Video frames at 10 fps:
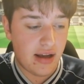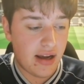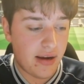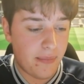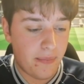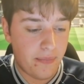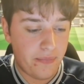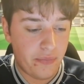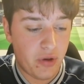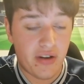
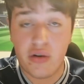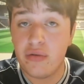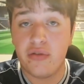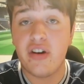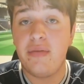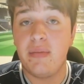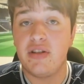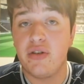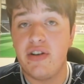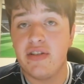We've had over 500 people
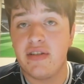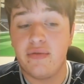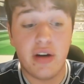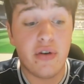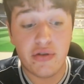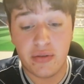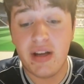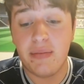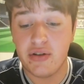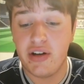joining
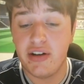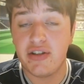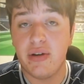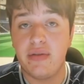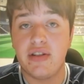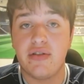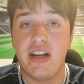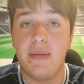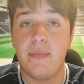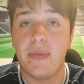us throughout the
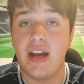stream.